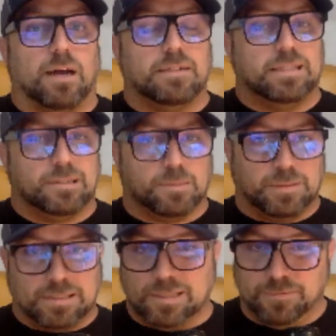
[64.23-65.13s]
in a
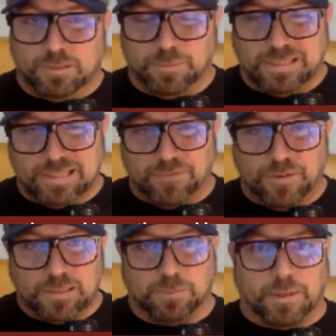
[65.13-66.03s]
specific
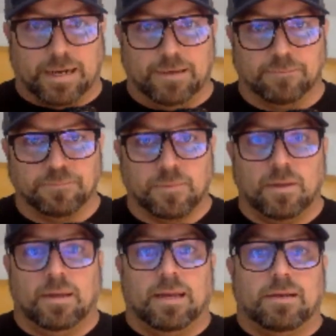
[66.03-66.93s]
spot.
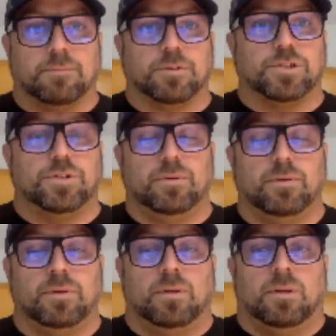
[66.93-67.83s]
And number two,
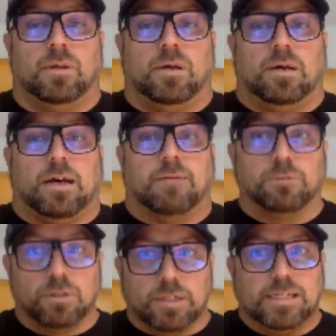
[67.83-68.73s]
I'm
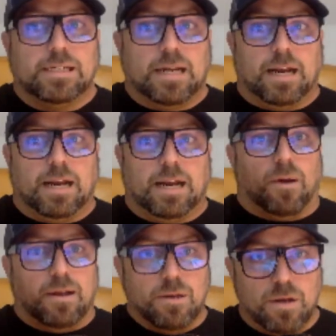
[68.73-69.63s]
looking in an area where
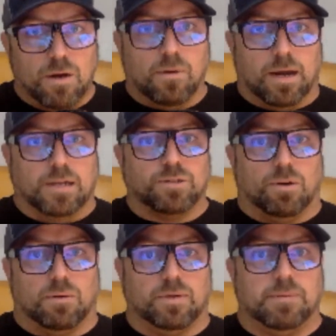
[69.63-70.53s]
I know guys are
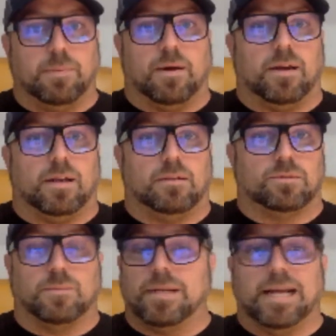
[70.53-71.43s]
already buying.
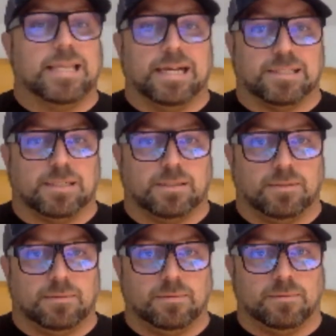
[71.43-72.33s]
So I'm not guessing.
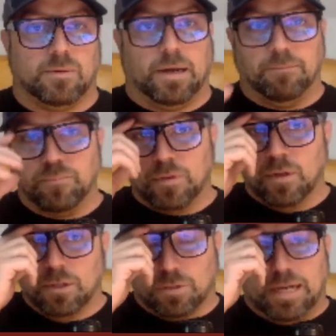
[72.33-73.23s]
Okay.
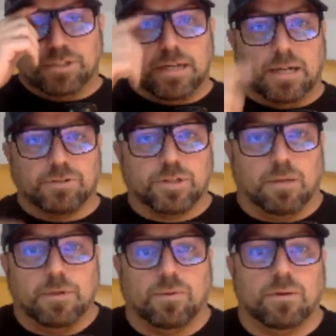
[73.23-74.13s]
So as you guys are
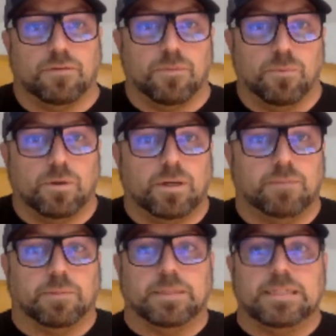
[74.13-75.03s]
coming on, if you would,
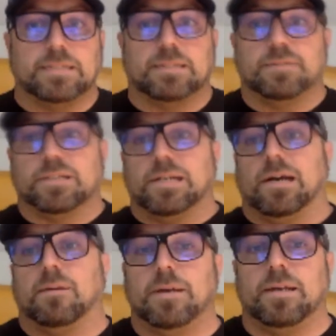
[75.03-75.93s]
please leave us a
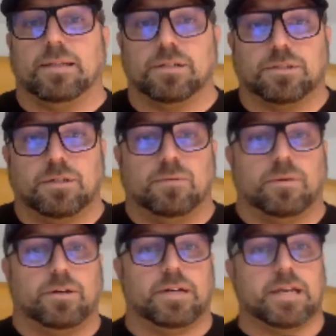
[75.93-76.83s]
comment. Let us know where
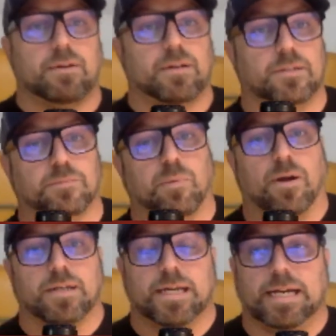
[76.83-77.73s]
you're hearing this
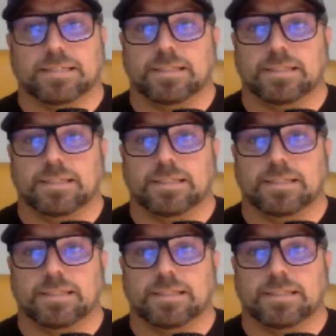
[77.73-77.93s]
broadcast.